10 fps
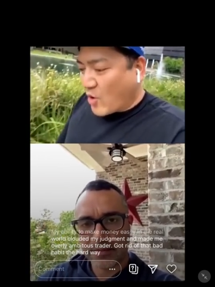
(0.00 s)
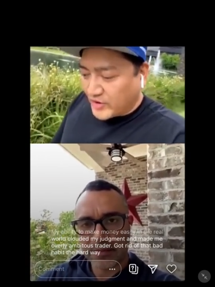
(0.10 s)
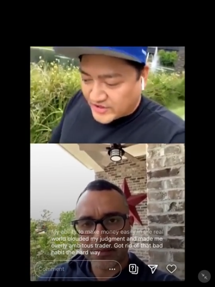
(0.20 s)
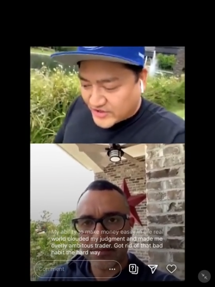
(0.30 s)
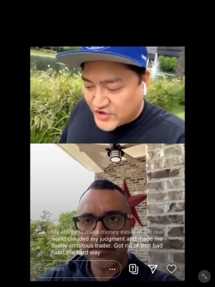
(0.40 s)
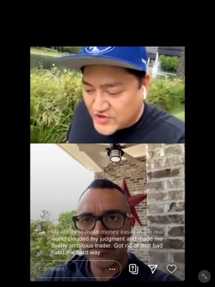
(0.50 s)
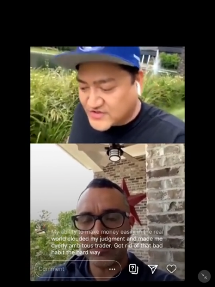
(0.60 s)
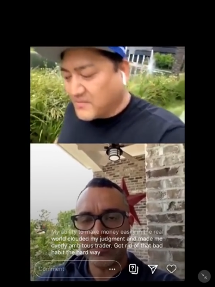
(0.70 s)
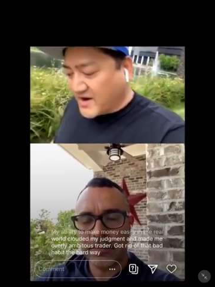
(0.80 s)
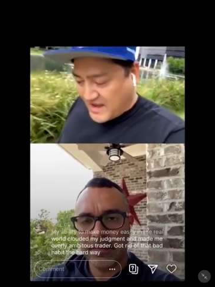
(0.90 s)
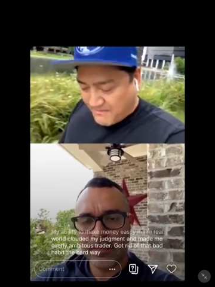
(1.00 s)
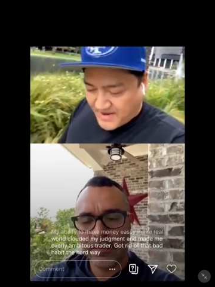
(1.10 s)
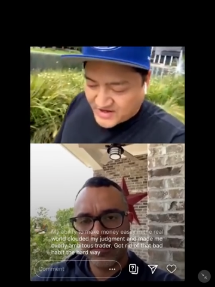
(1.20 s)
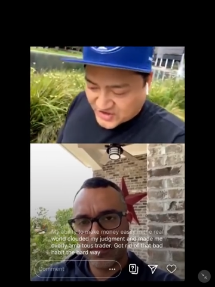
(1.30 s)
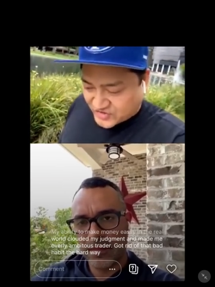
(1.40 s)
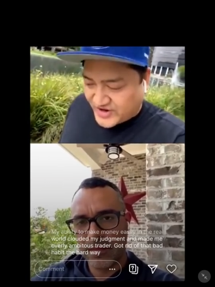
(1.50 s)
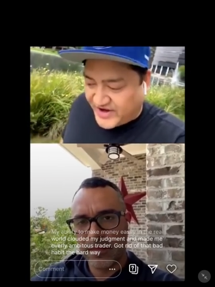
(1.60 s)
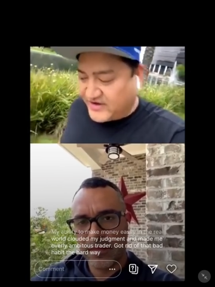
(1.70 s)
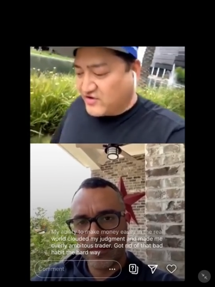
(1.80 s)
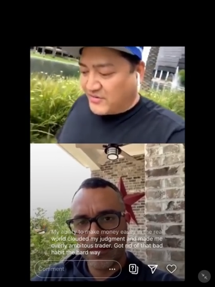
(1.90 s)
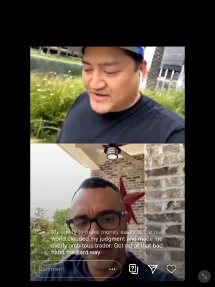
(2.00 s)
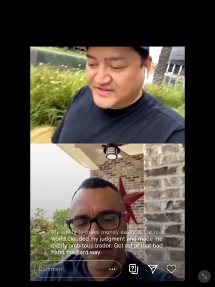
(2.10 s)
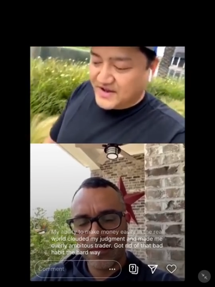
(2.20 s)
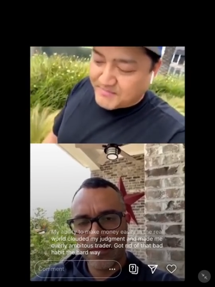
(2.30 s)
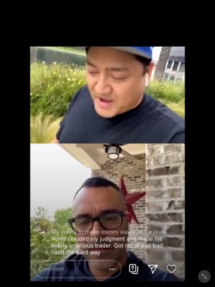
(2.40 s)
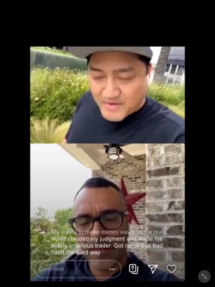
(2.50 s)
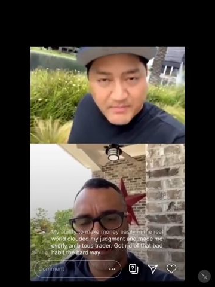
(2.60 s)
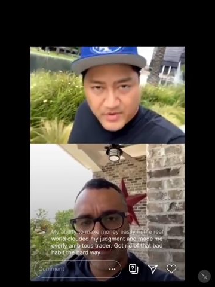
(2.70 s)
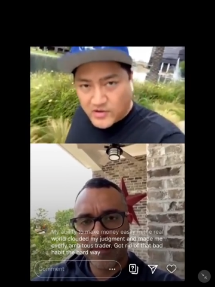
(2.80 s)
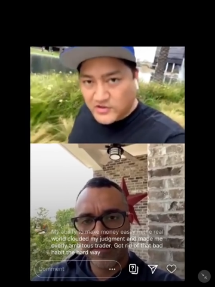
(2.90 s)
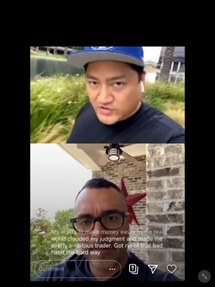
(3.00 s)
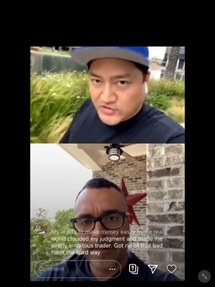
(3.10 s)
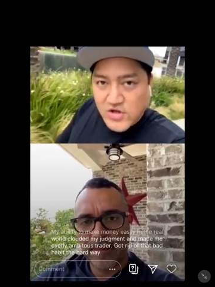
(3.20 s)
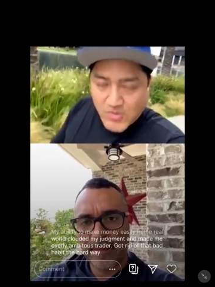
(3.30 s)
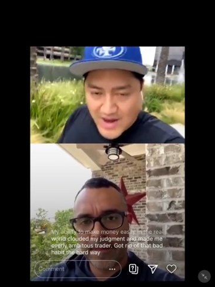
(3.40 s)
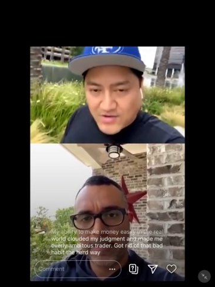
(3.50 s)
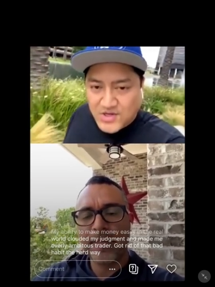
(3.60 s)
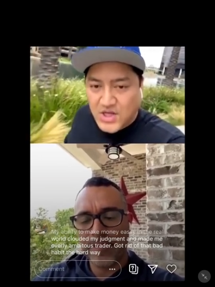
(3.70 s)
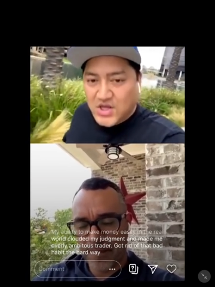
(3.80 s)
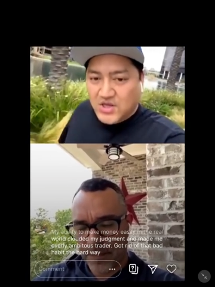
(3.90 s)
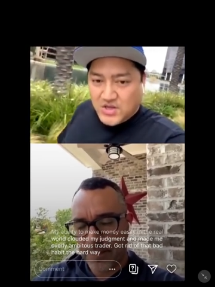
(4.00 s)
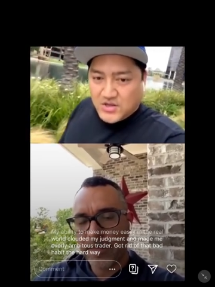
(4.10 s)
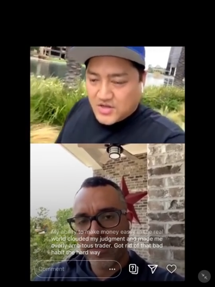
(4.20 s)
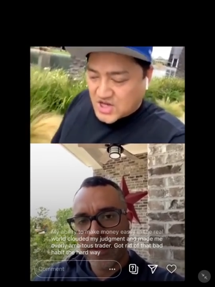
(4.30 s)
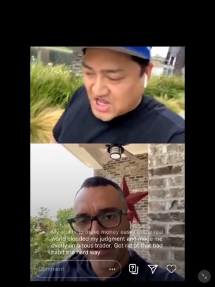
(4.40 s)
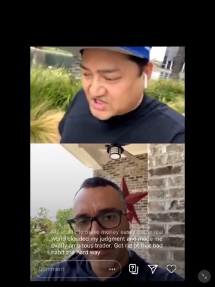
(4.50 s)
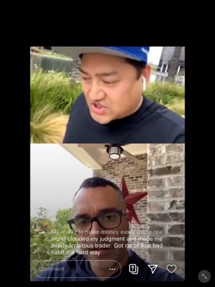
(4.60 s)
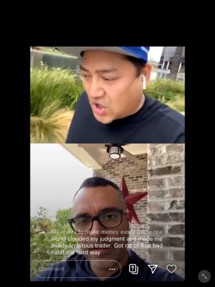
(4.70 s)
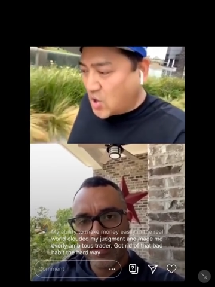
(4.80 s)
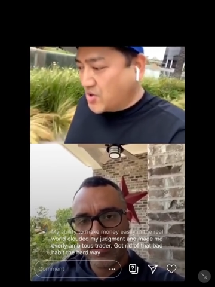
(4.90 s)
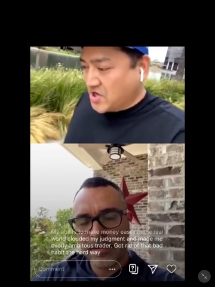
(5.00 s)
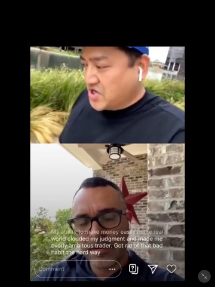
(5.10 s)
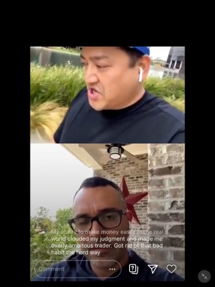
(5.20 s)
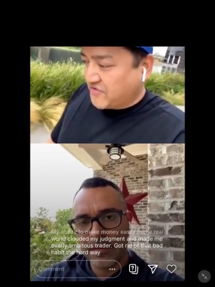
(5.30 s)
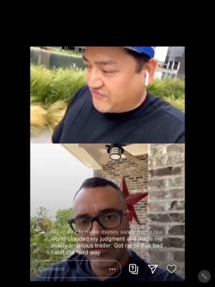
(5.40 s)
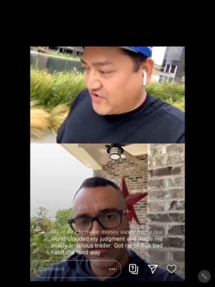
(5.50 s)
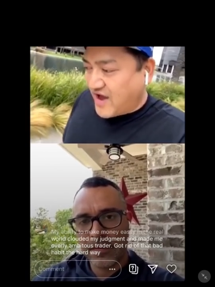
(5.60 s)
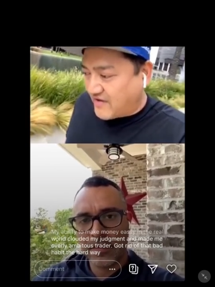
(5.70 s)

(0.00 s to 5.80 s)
Speaker 1: I'm only going to use the money I make in trading to, let's say, pay my bills or to go out. And so if